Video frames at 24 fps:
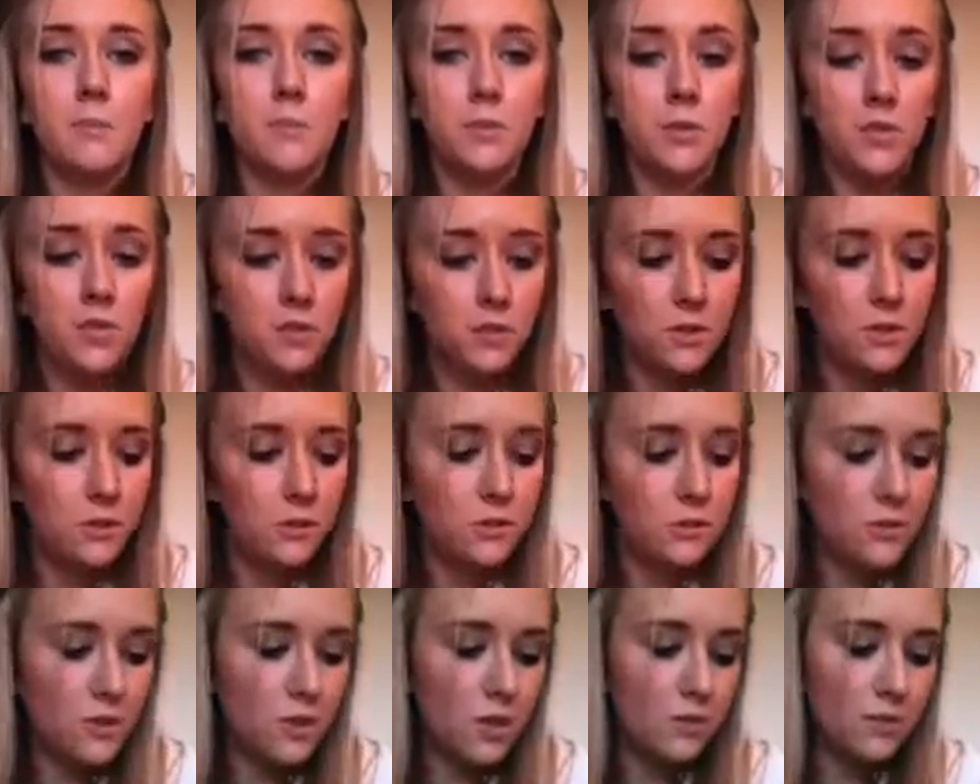
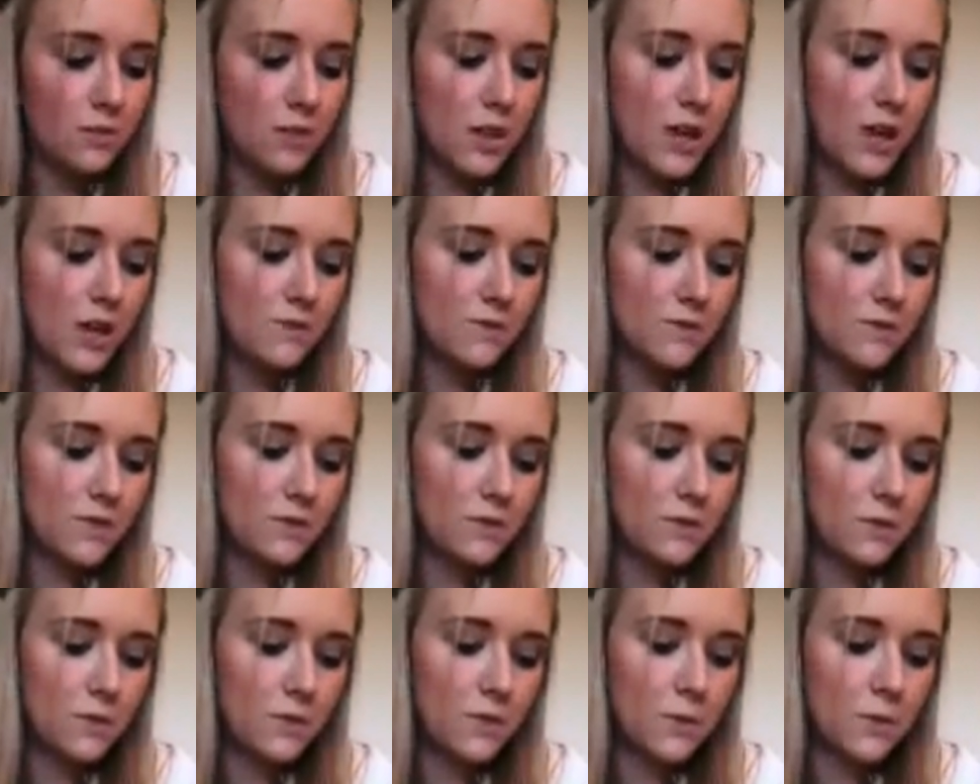you don't have
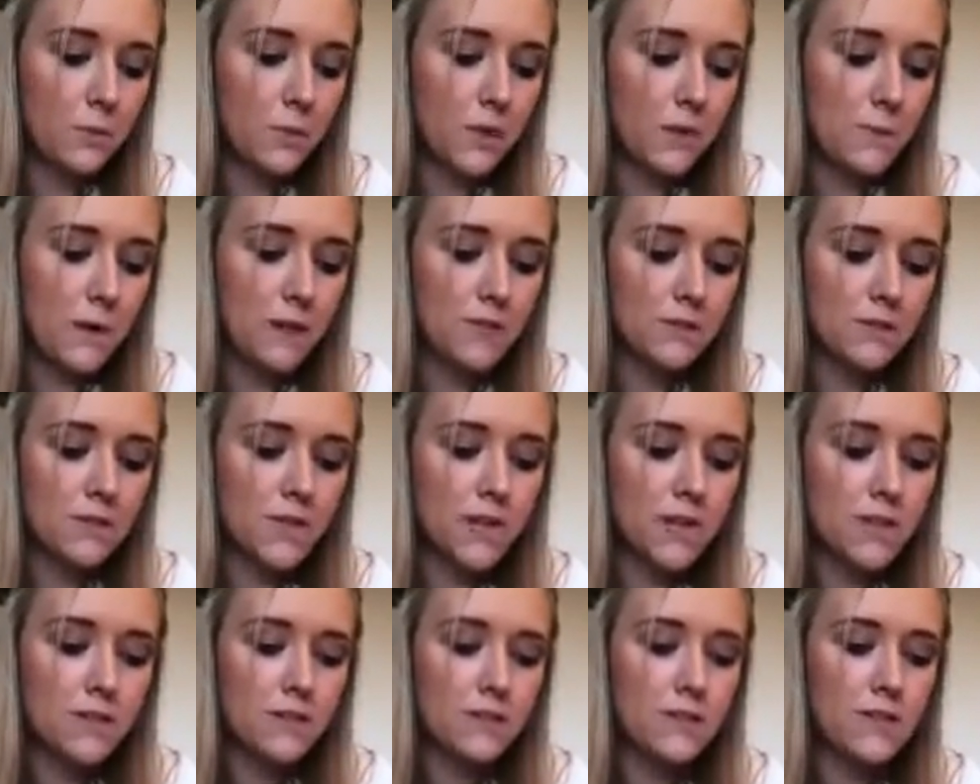to really worry about
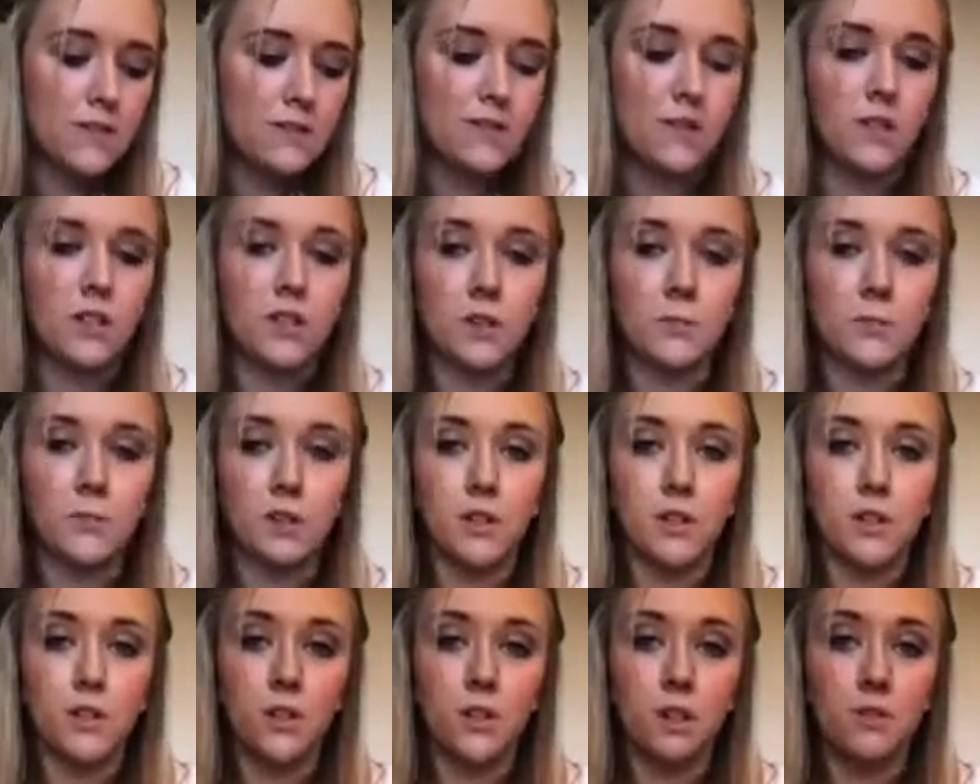settings because you're going to
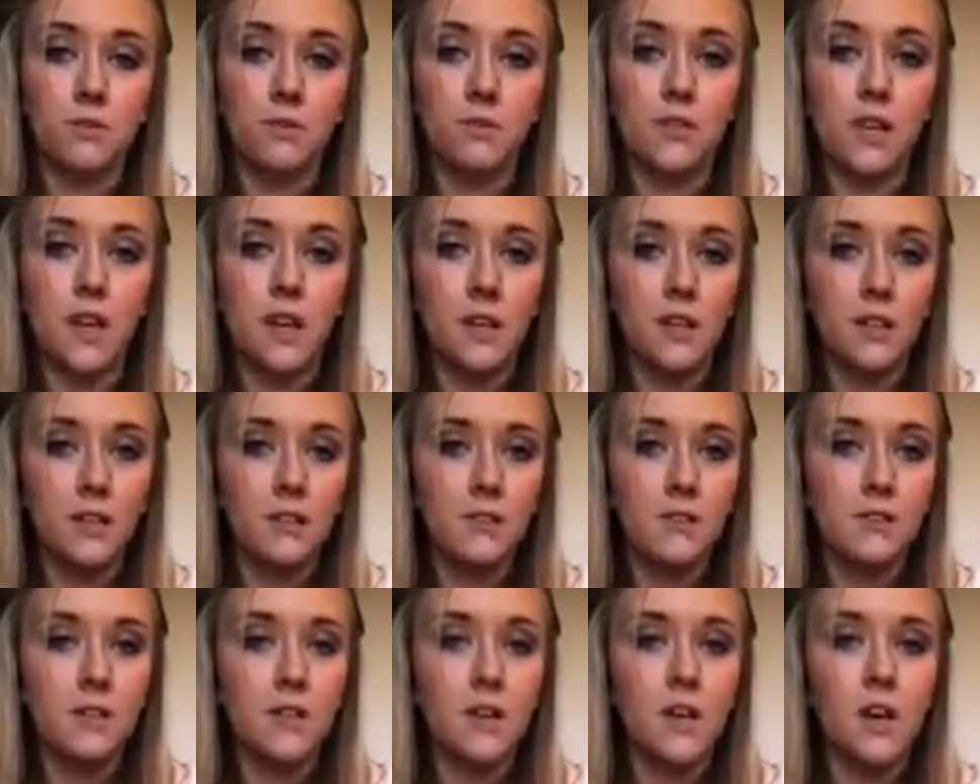put in your own
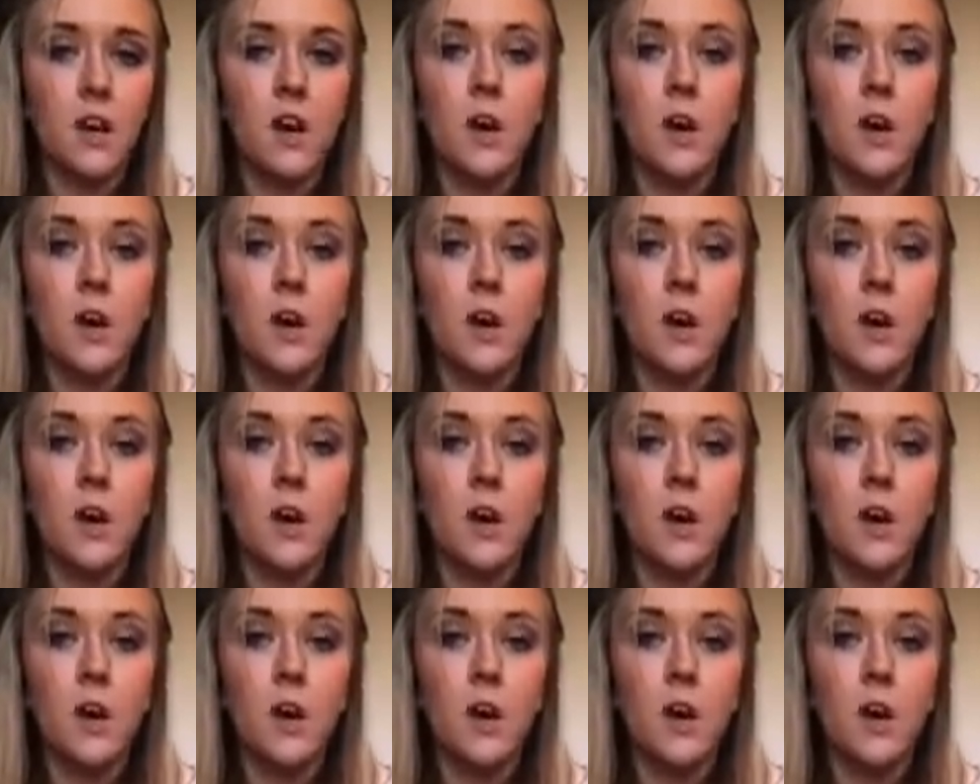settings,